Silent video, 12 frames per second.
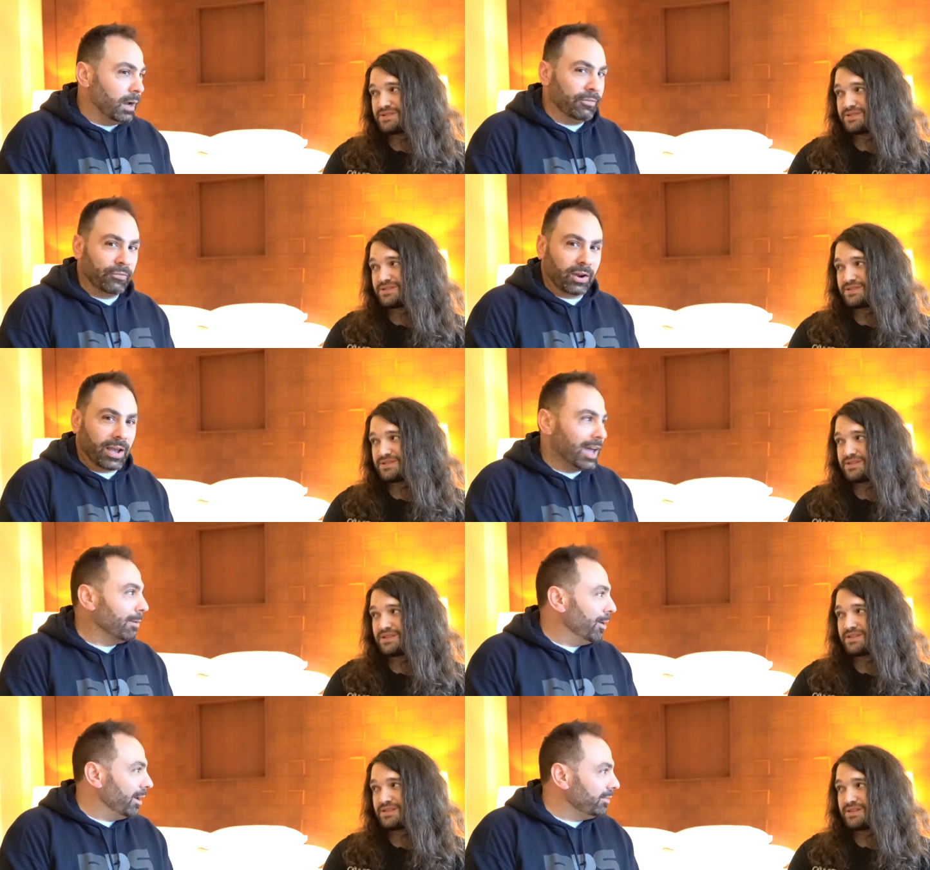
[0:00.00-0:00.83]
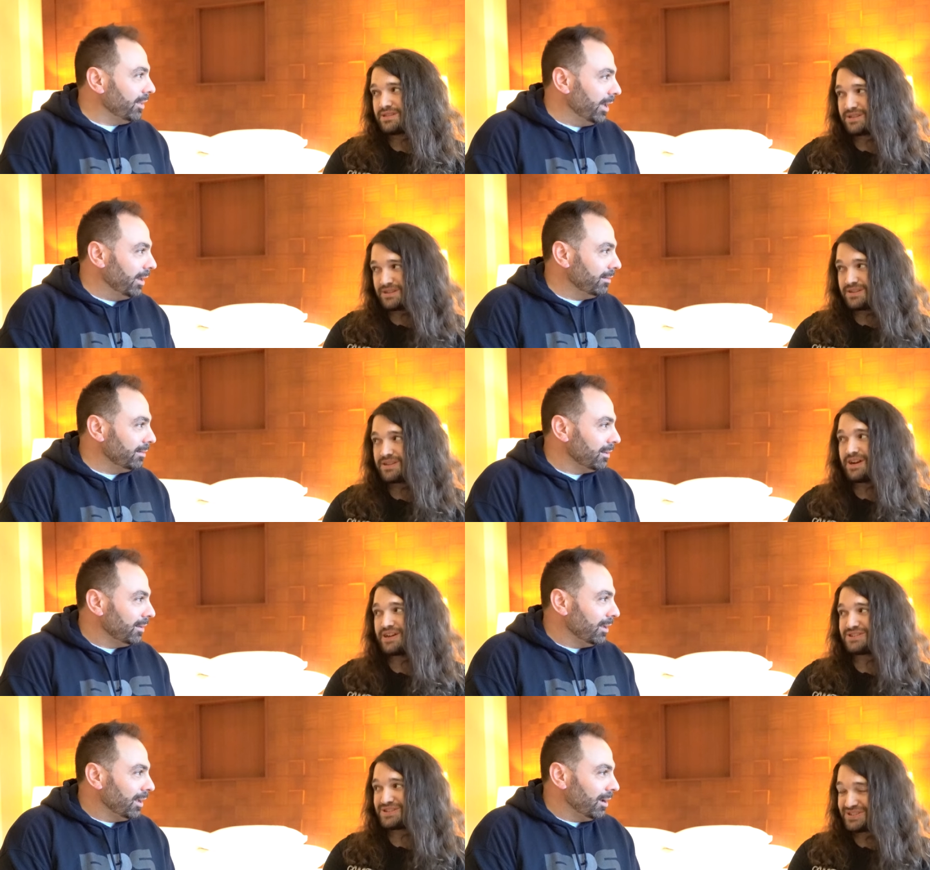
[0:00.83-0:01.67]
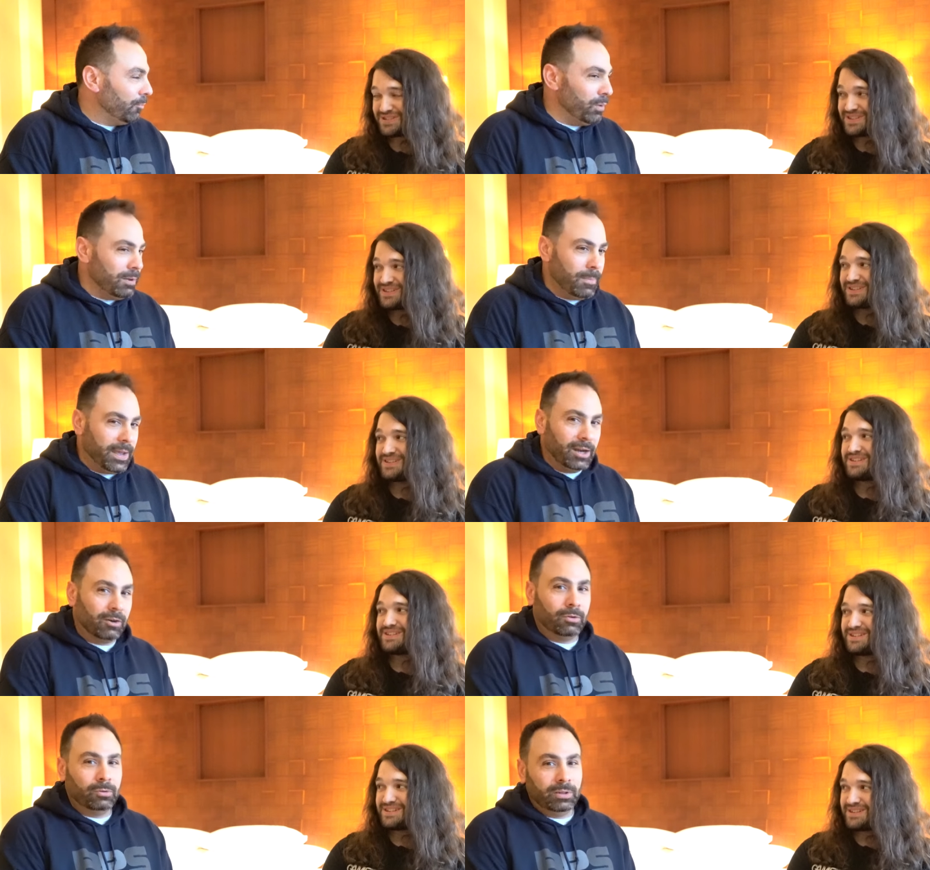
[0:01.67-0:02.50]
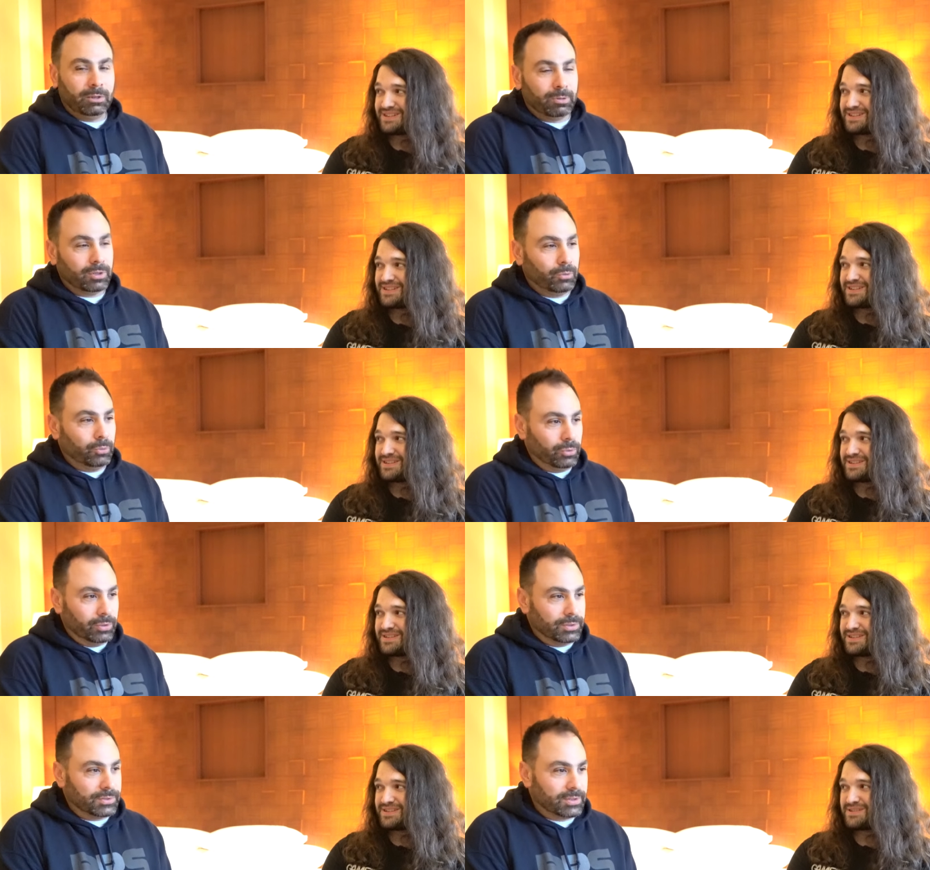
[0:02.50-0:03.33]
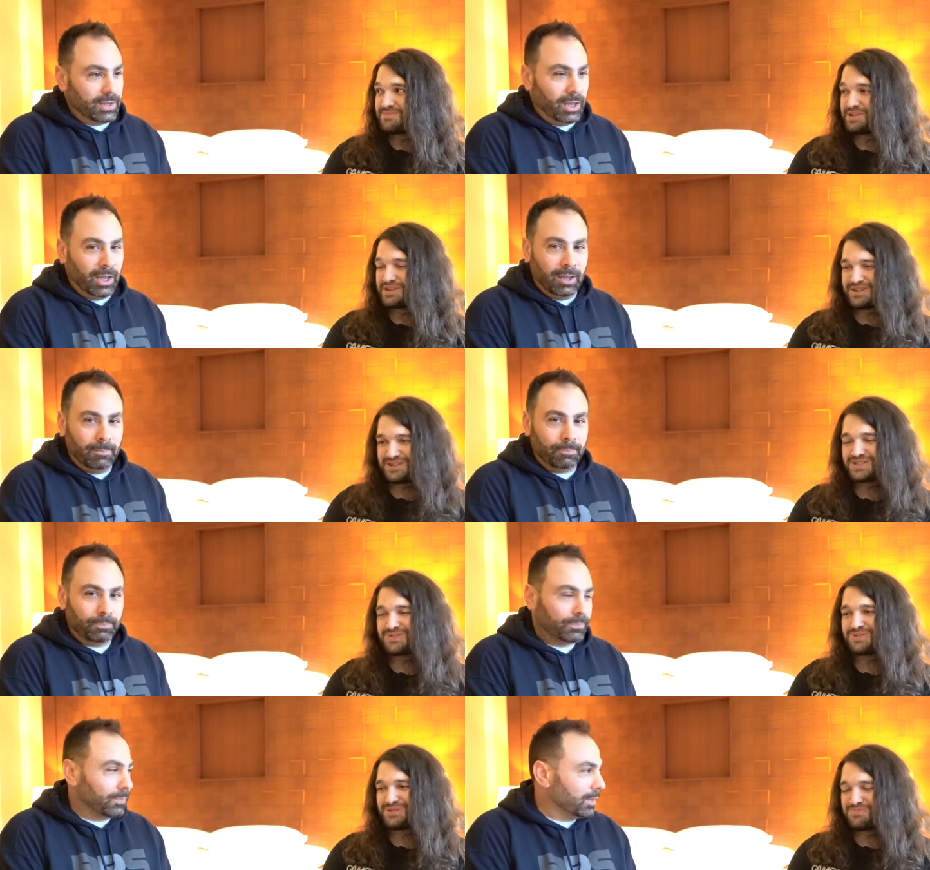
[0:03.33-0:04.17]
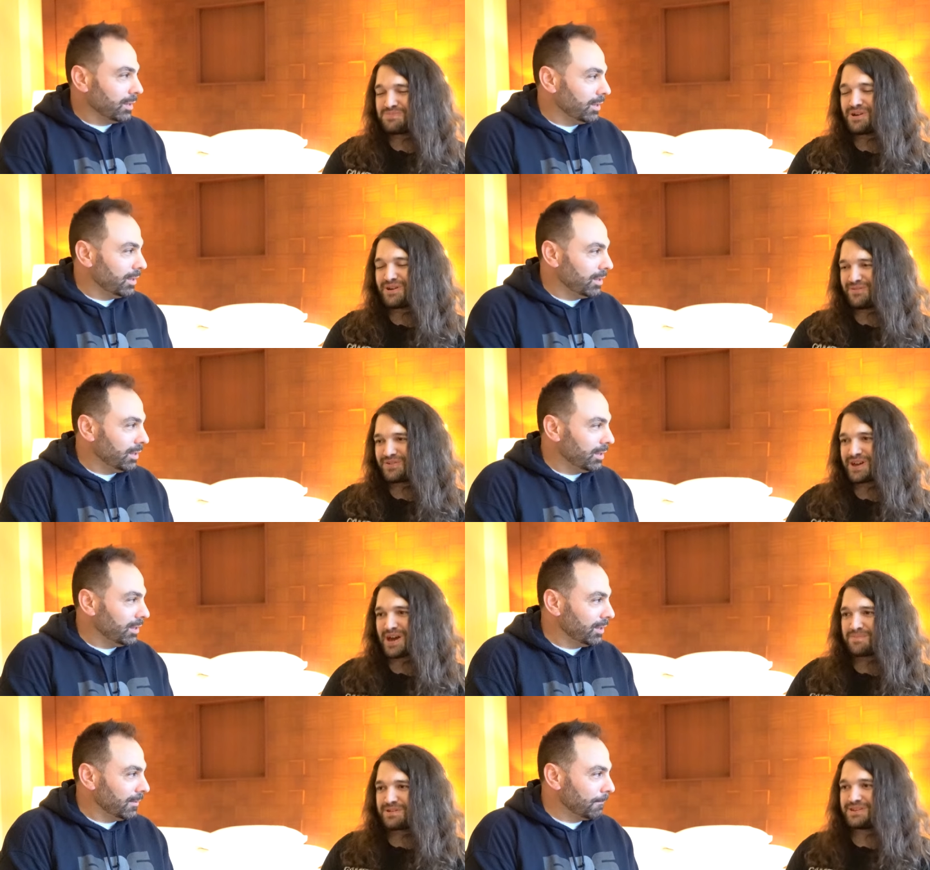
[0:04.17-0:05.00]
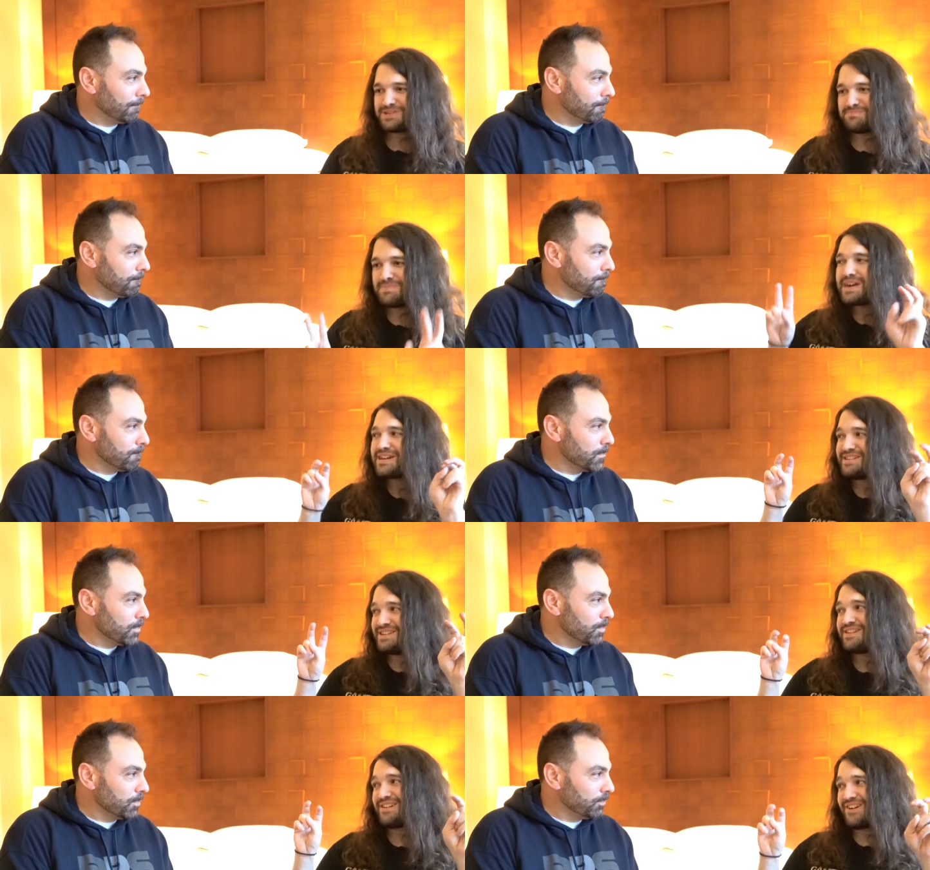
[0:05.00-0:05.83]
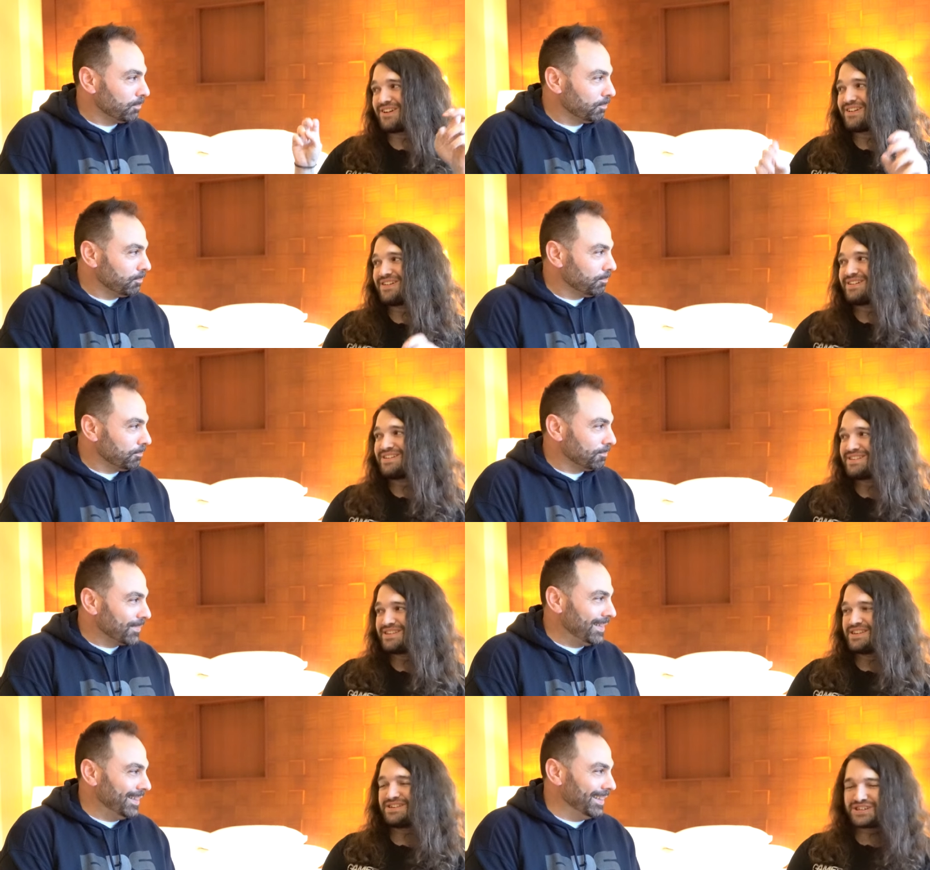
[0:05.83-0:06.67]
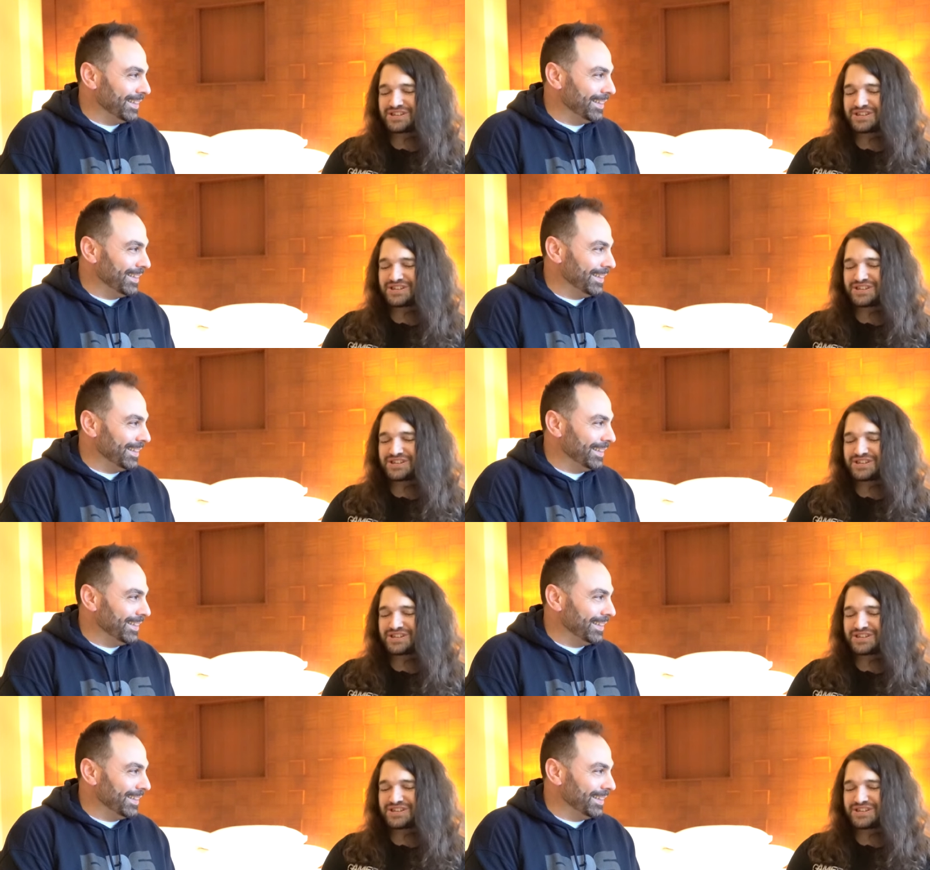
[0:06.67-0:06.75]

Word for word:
Speaker 1: I forgot about that. Yes. We made our own liquid coolers. Uh, because
Speaker 2: the, you probably forgot because made here
Speaker 1: is